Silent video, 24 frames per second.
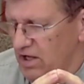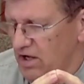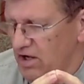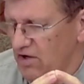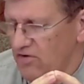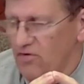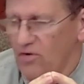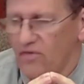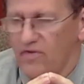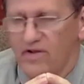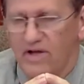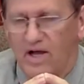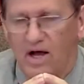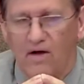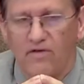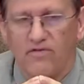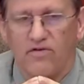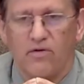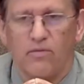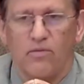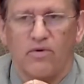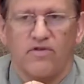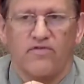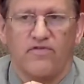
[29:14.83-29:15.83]
So the
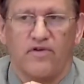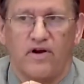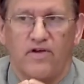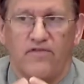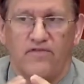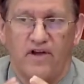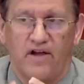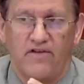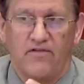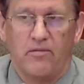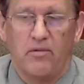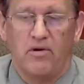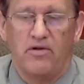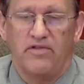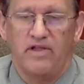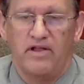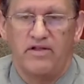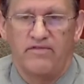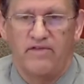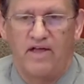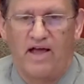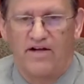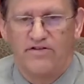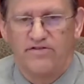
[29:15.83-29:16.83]
council was very favorable.
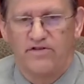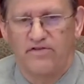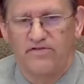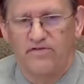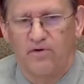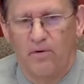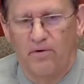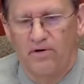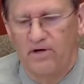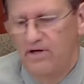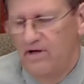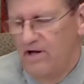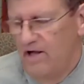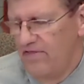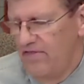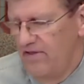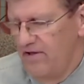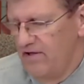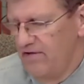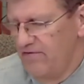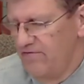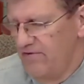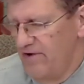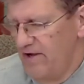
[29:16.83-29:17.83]
They actually voted, I think,
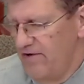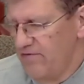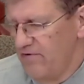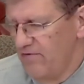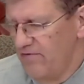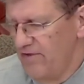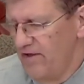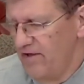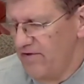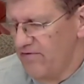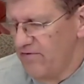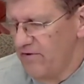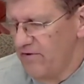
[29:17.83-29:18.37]
in favor of this.